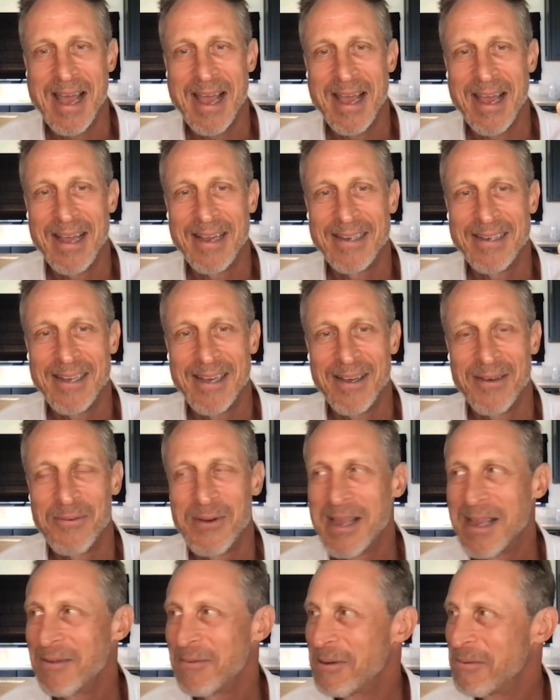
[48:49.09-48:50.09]
and
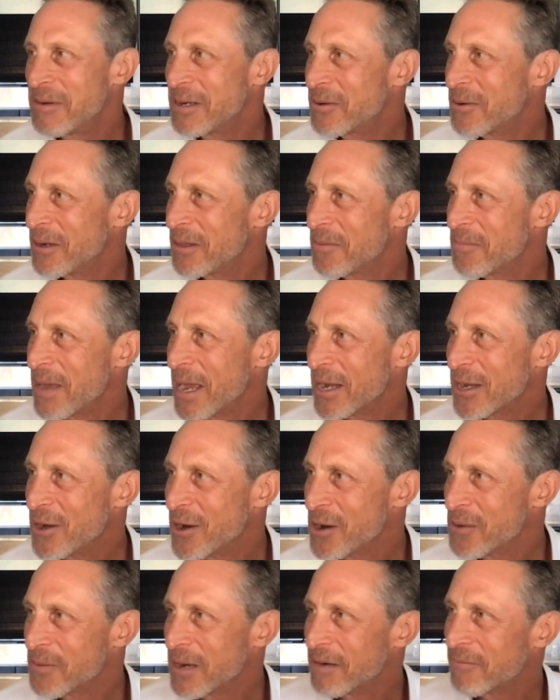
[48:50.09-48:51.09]
we we would go in the
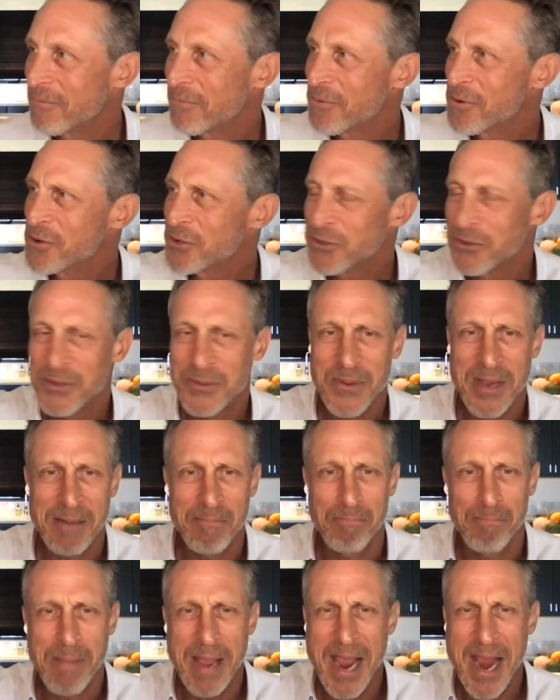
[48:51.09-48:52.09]
backyard. We had fruit
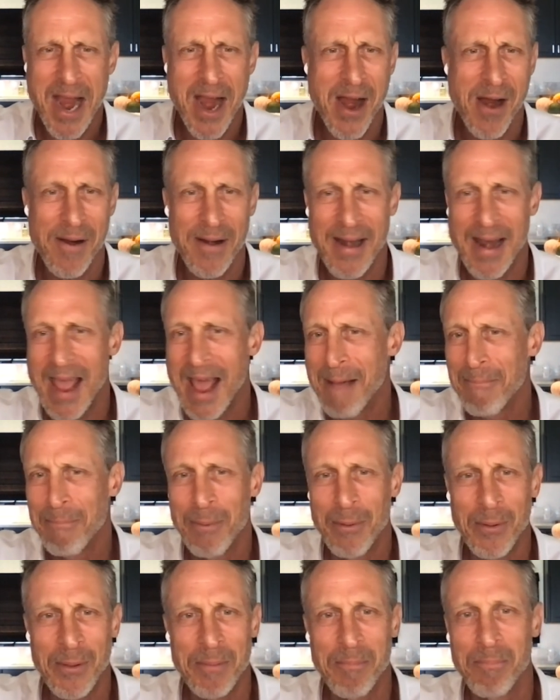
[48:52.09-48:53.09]
trees, we had pear and
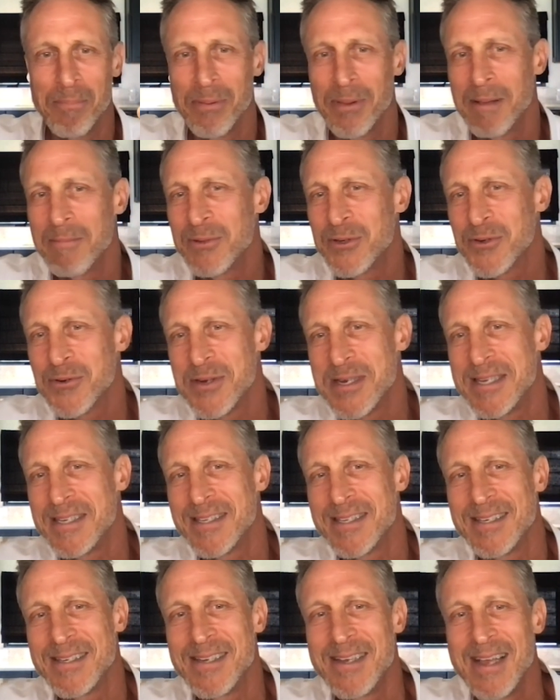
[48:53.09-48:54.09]
apple and plum
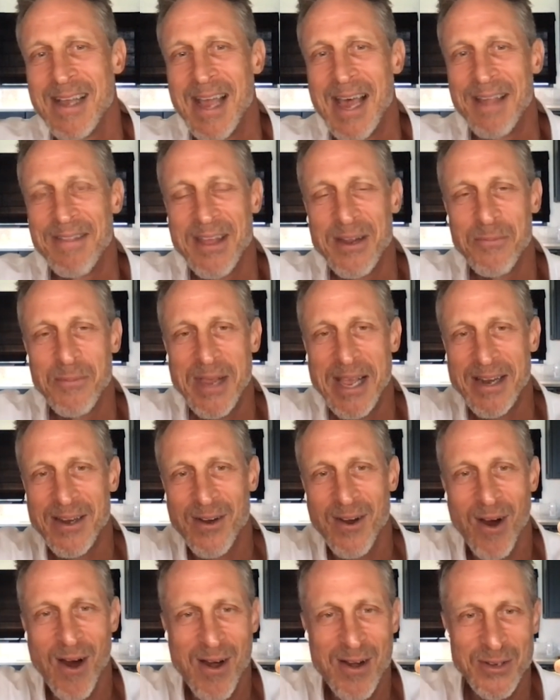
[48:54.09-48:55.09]
trees, and and then we
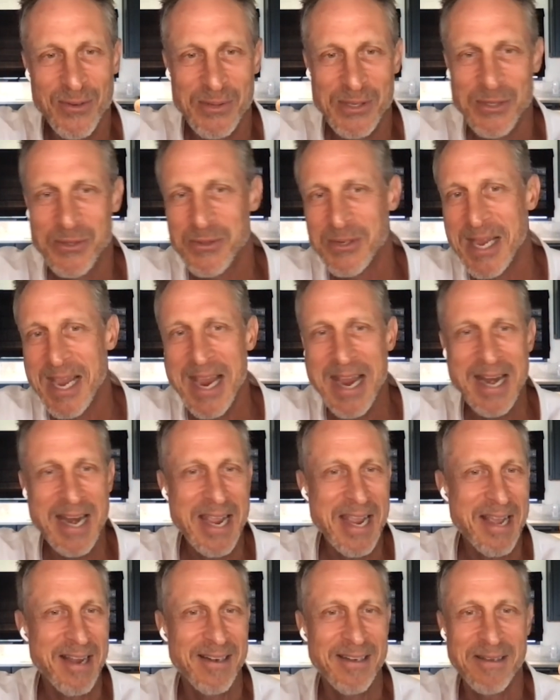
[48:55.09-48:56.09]
had gardens with
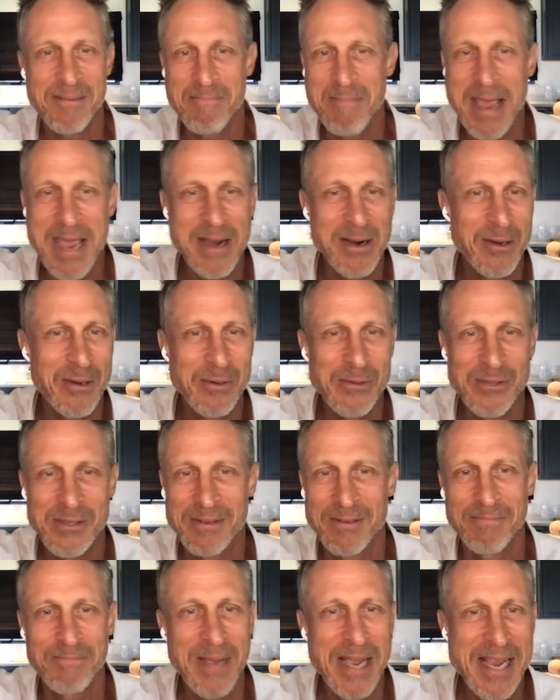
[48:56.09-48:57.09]
zucchini and
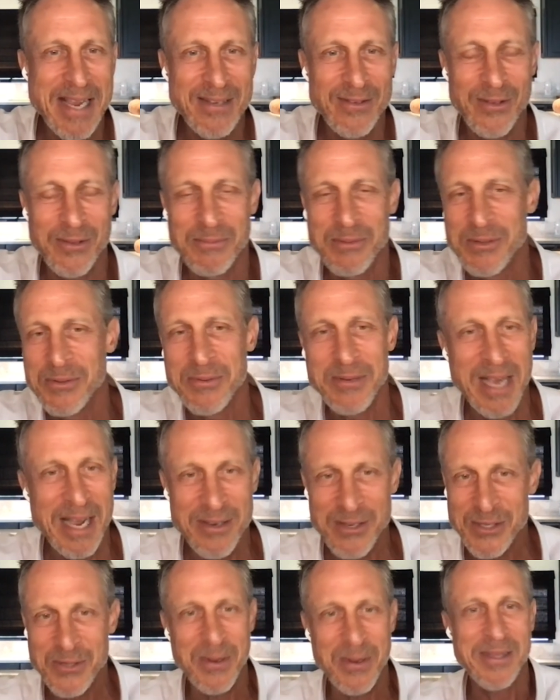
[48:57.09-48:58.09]
tomatoes and basil. So
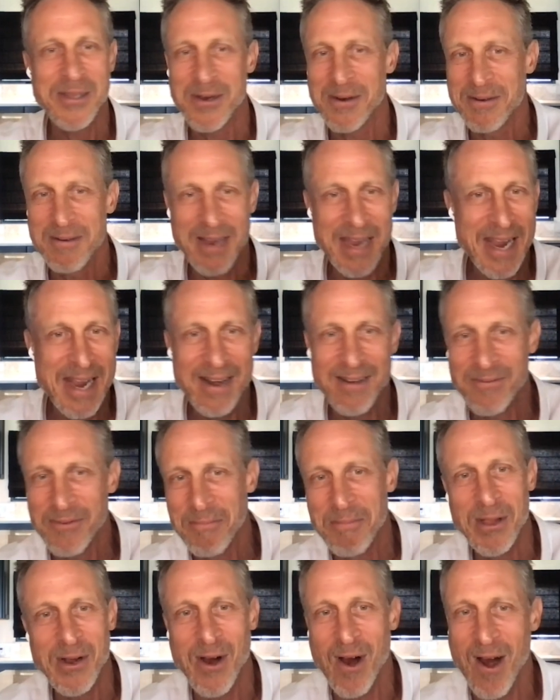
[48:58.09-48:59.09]
I just go out there and
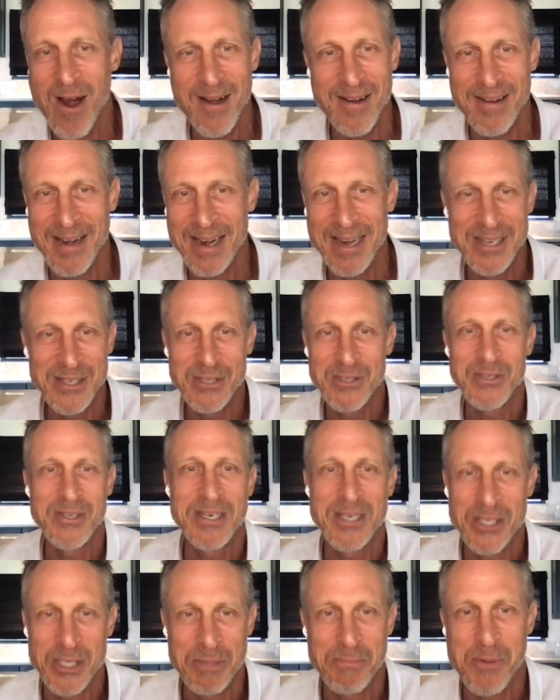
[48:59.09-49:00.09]
eat from the garden. And this
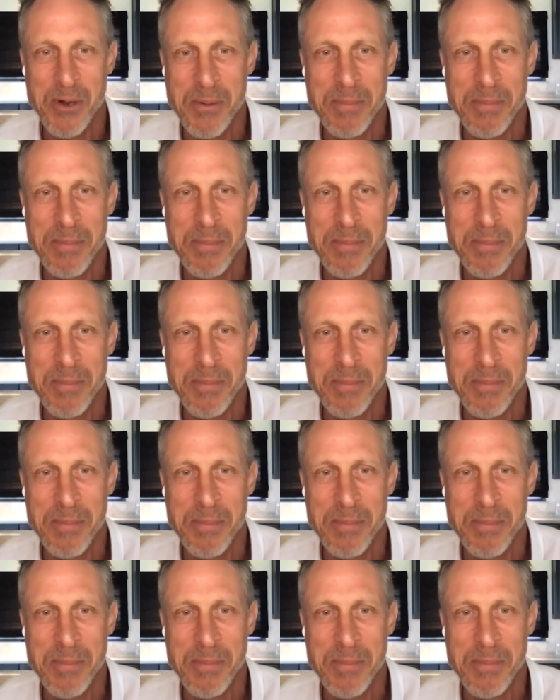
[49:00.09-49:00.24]
was in a